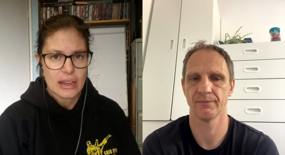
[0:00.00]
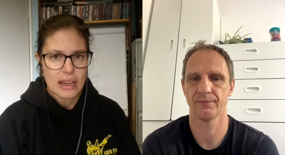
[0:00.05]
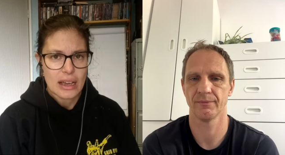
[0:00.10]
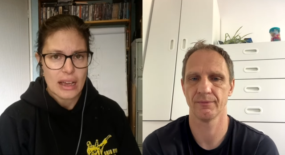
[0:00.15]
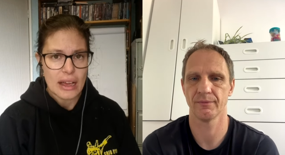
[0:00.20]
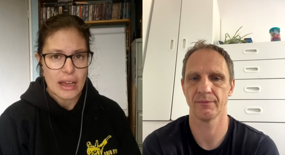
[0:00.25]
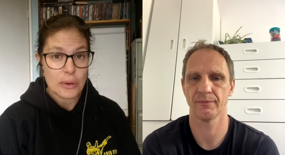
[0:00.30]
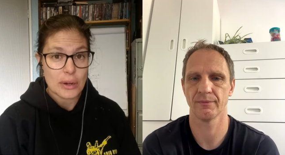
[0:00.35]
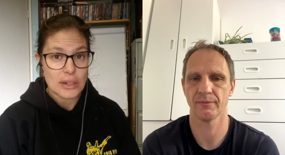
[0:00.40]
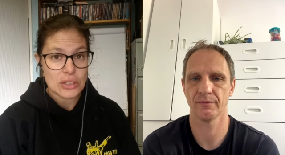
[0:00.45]

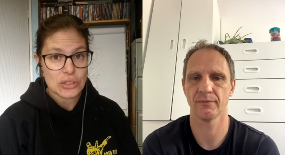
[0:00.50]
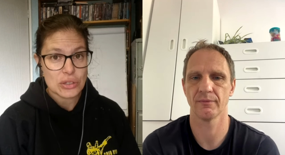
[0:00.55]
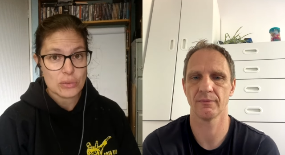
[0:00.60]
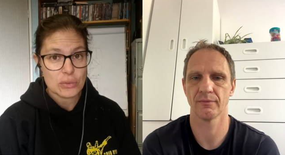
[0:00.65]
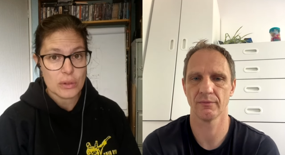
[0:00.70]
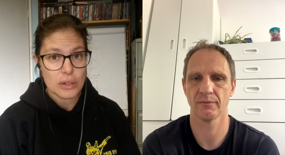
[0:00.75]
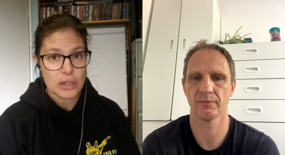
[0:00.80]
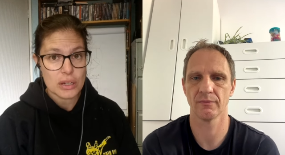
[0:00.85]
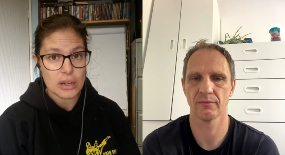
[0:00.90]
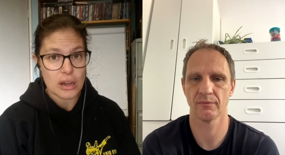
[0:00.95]
Speaker 1: I want to
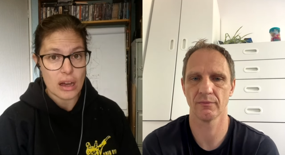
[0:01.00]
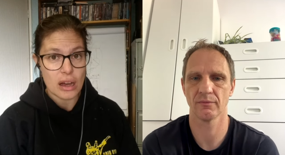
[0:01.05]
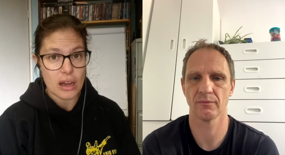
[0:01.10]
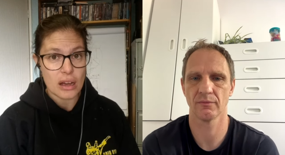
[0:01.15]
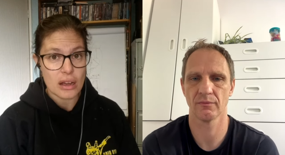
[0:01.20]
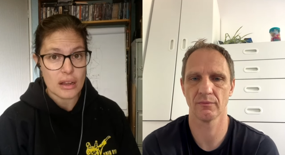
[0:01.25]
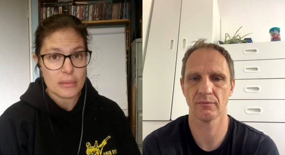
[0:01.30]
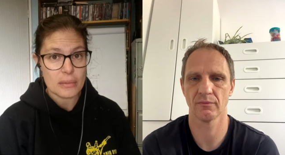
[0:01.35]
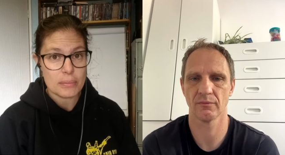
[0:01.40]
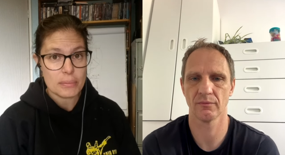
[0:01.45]
work
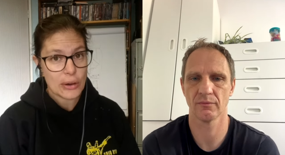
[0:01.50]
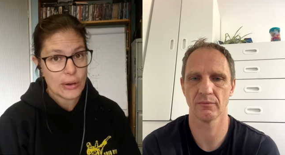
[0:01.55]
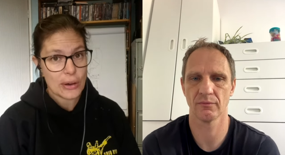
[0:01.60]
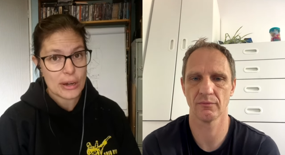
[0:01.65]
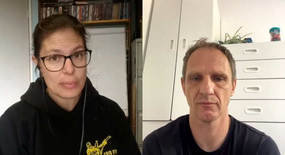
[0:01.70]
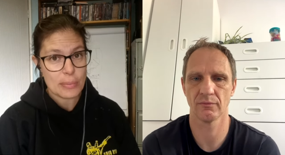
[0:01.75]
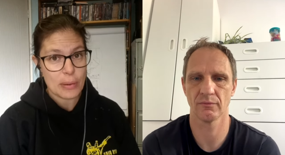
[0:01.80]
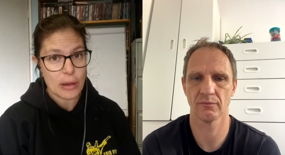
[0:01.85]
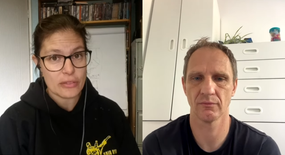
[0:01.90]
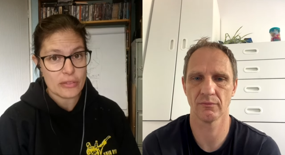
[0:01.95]
on
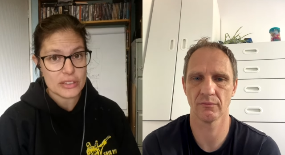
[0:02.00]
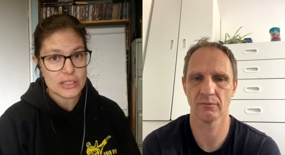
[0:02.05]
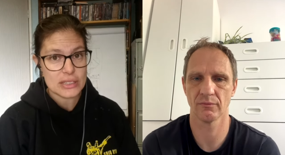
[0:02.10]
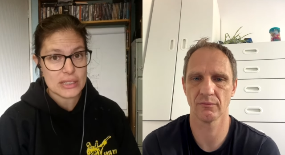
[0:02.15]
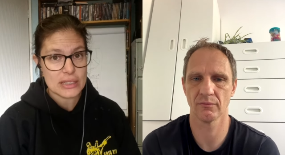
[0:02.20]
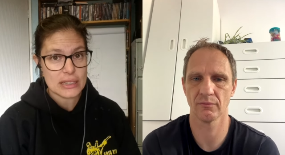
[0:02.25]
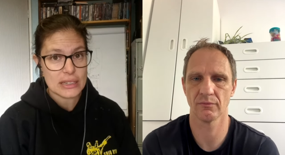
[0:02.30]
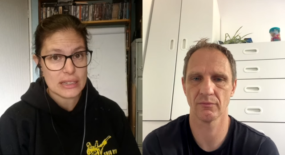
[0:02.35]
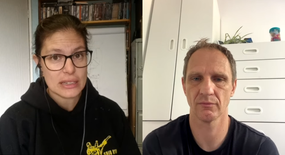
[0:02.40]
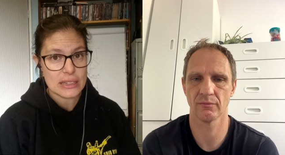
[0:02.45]
period
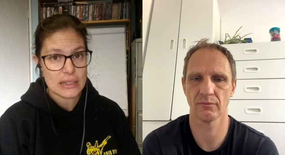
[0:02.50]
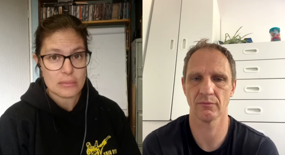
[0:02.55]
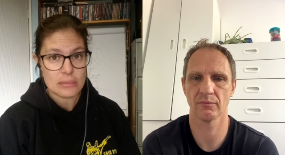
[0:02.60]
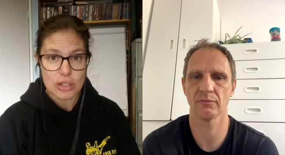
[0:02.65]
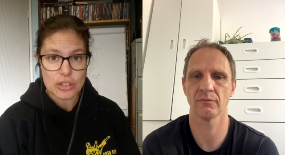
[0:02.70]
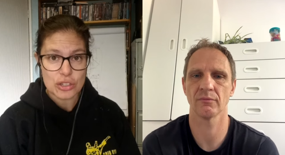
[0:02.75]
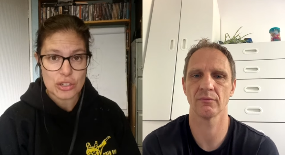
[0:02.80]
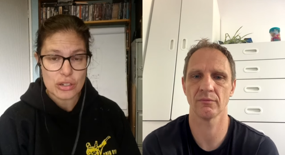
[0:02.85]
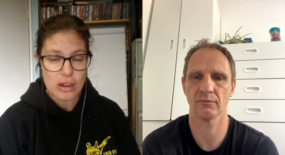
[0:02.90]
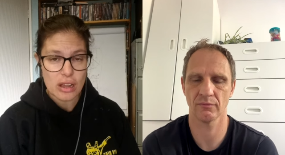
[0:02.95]
poverty in
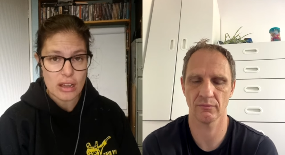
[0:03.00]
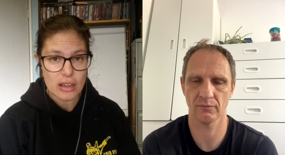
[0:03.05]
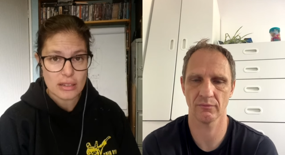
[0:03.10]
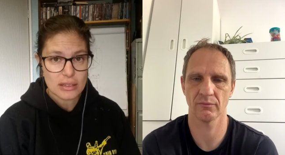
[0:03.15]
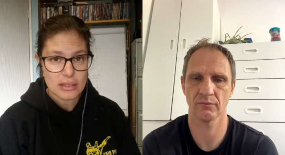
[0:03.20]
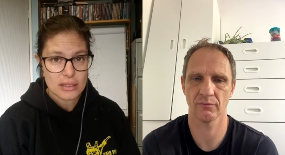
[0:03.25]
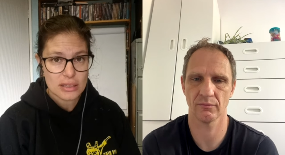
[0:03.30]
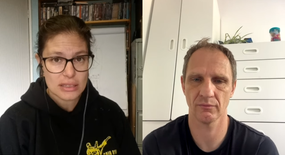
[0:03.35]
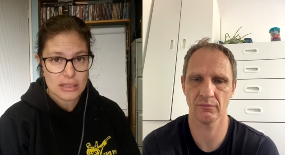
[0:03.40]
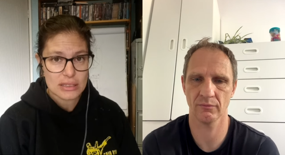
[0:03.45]
martial arts
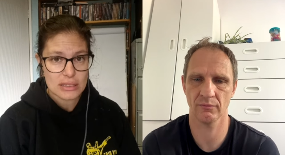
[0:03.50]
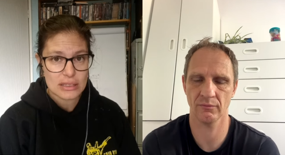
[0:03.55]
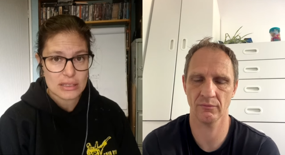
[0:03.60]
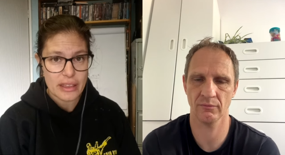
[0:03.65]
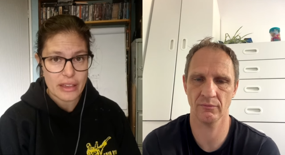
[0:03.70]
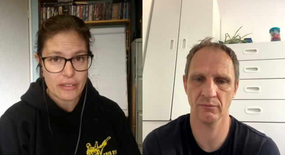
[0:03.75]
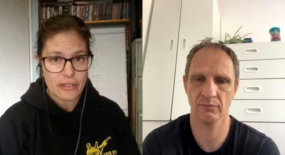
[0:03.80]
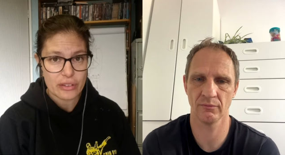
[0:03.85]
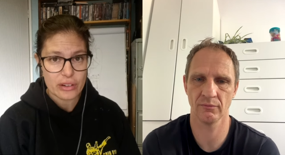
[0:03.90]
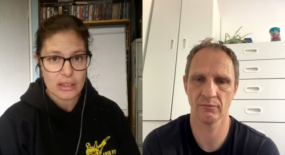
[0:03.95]
in South
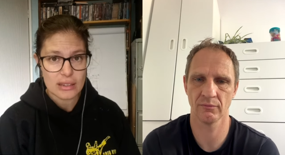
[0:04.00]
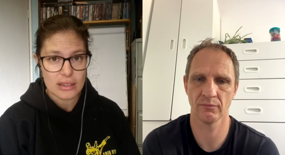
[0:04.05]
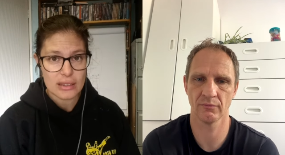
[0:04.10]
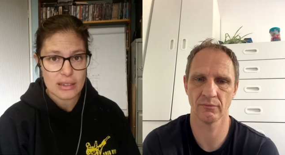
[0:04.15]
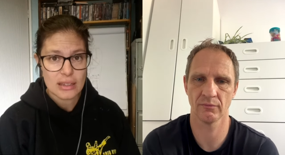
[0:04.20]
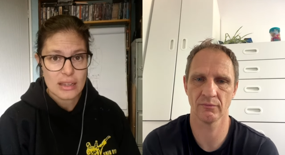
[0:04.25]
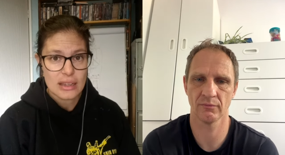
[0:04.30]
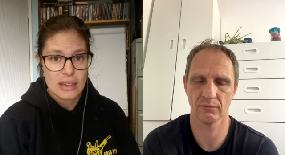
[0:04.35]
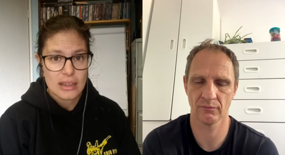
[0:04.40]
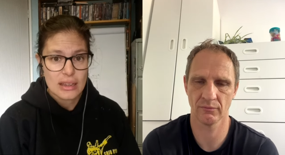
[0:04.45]
mm-hmm. Africa
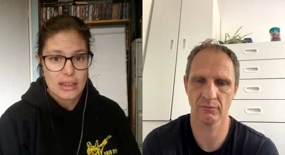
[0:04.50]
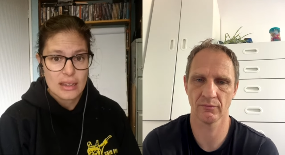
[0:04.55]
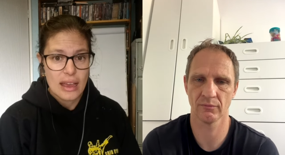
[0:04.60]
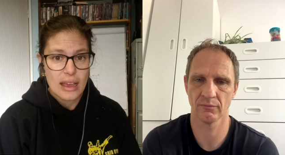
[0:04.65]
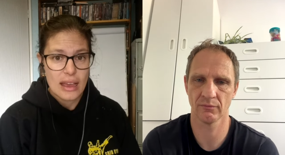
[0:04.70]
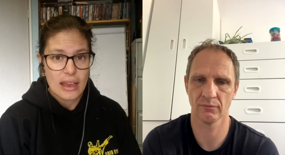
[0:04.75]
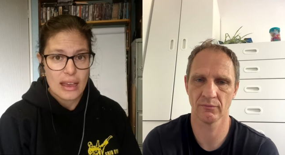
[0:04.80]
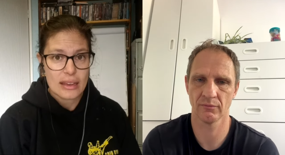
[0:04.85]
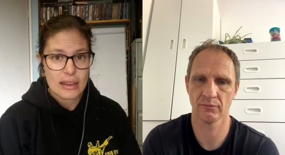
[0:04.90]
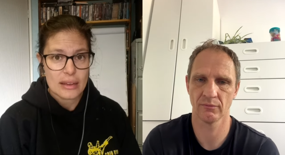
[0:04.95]

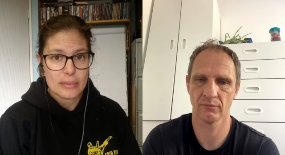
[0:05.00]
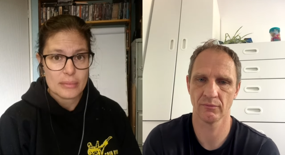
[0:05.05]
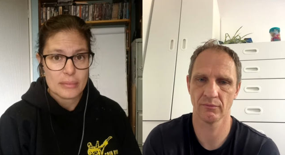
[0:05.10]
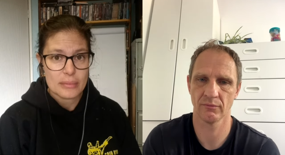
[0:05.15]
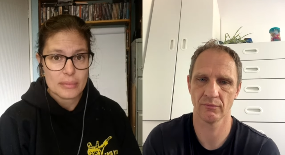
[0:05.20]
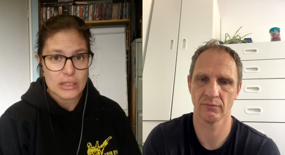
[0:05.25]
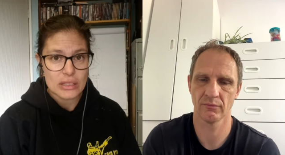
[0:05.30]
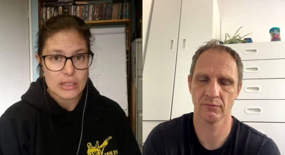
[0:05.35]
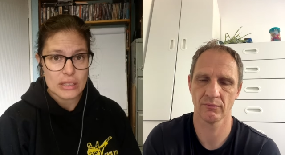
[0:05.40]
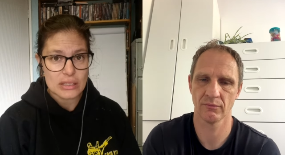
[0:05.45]
um,
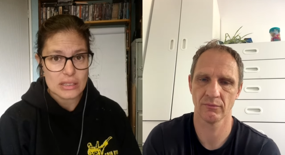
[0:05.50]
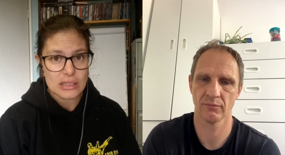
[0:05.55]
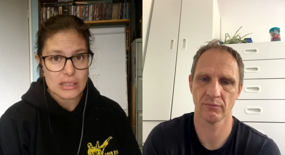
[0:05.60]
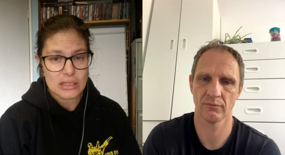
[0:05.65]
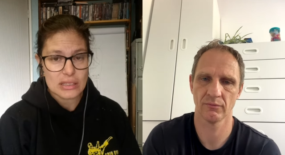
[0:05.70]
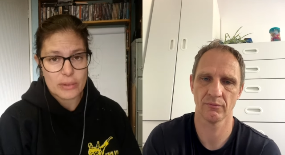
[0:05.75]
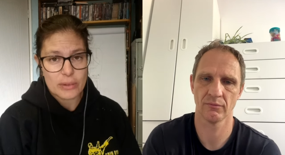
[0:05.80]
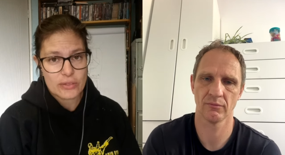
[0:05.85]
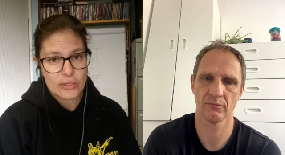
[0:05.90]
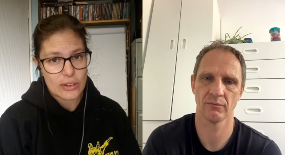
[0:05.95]
because it's a
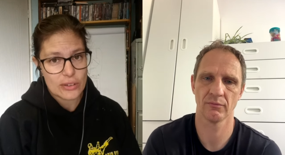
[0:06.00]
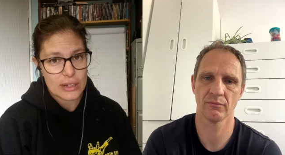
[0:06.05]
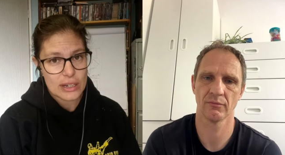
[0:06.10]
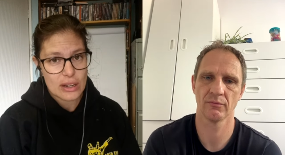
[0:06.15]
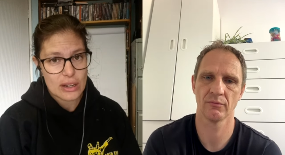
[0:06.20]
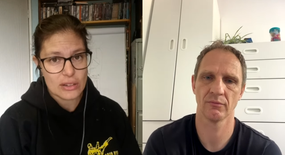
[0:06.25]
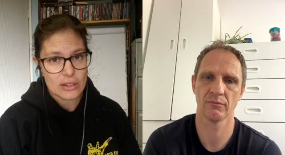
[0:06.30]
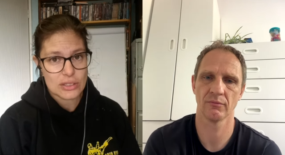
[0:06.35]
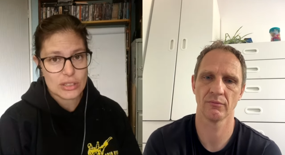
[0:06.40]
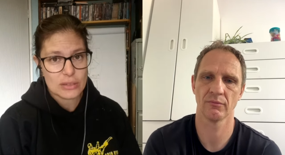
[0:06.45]
topic very
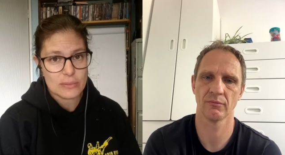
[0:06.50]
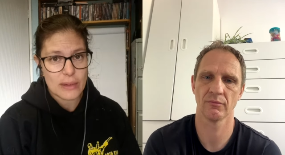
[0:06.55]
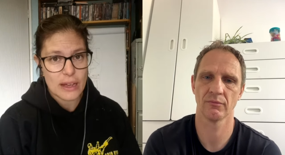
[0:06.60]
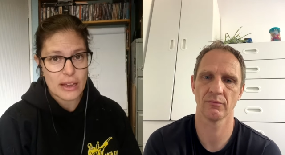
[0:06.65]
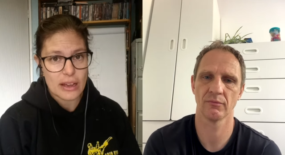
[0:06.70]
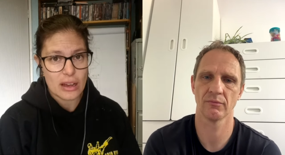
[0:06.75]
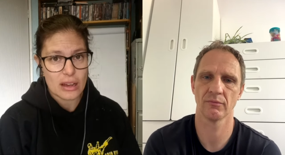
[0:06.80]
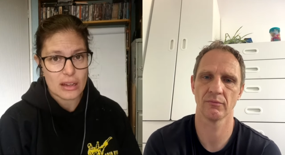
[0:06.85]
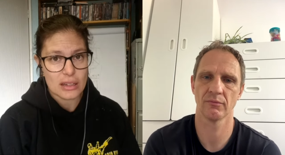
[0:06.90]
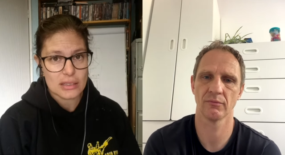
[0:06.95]
close to
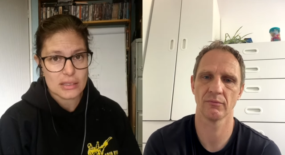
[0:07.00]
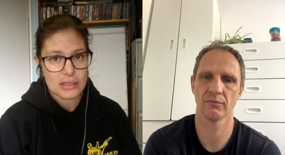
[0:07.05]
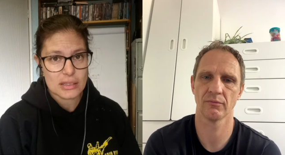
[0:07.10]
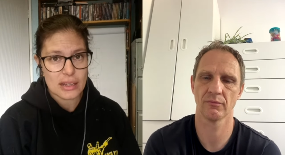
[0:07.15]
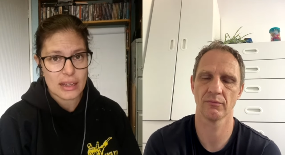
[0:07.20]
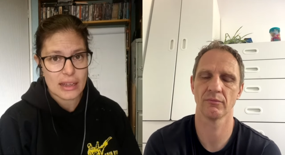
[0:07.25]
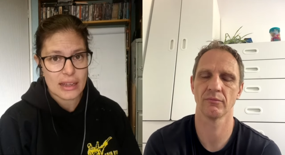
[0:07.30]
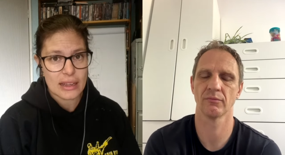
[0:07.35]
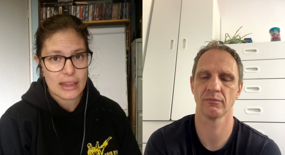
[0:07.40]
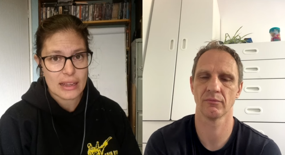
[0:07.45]
my heart,
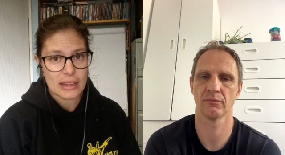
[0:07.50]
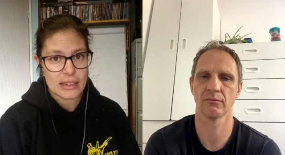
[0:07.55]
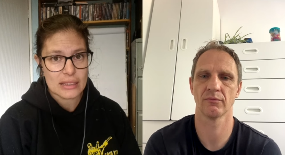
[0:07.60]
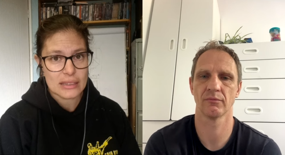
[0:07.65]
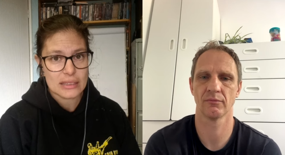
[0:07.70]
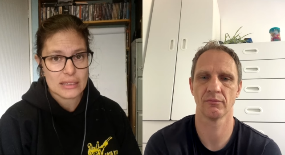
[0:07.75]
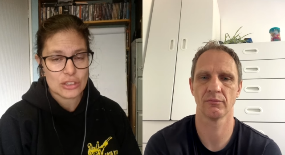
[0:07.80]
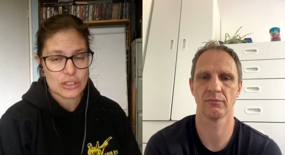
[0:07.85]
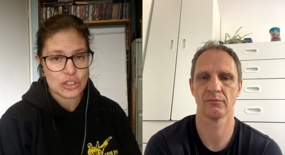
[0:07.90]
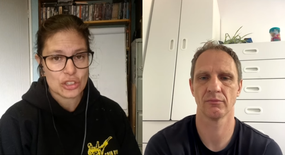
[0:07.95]

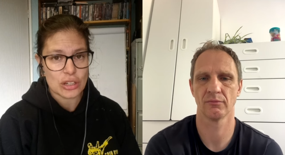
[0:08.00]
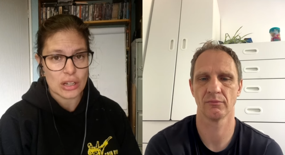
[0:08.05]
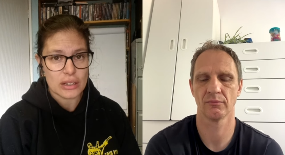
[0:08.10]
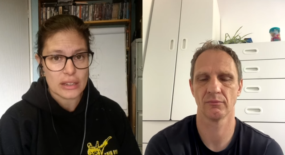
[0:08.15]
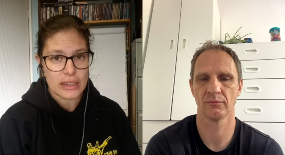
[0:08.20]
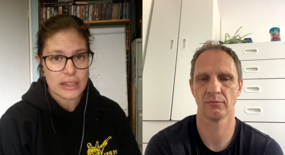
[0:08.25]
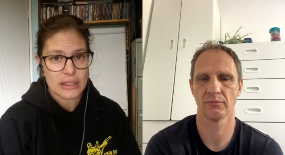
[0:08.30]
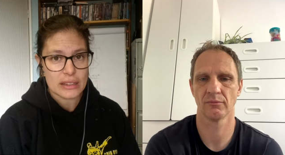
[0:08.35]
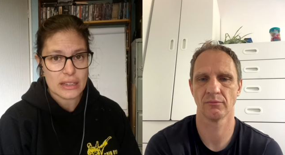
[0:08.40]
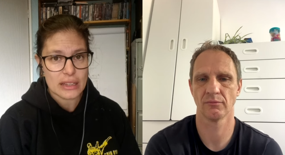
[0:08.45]
and it's
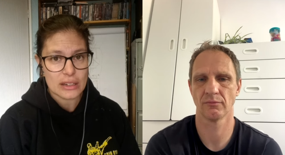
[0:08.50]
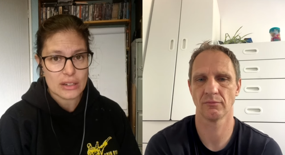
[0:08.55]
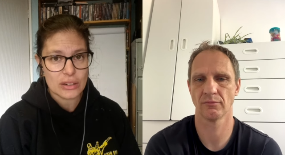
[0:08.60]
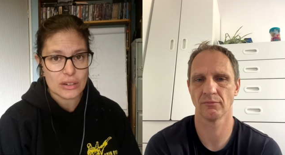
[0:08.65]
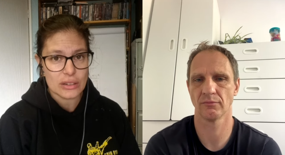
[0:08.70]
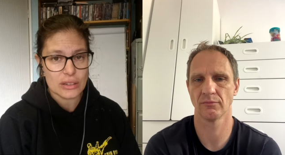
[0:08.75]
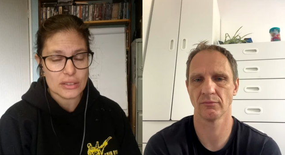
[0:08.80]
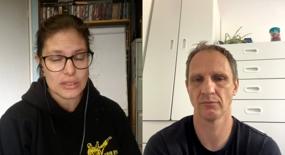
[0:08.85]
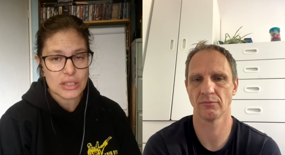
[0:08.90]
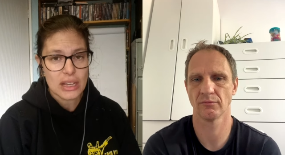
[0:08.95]
shocking that
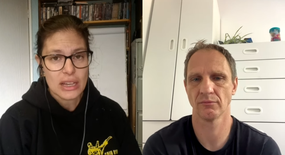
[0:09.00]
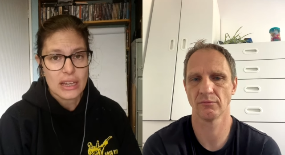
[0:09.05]
girls,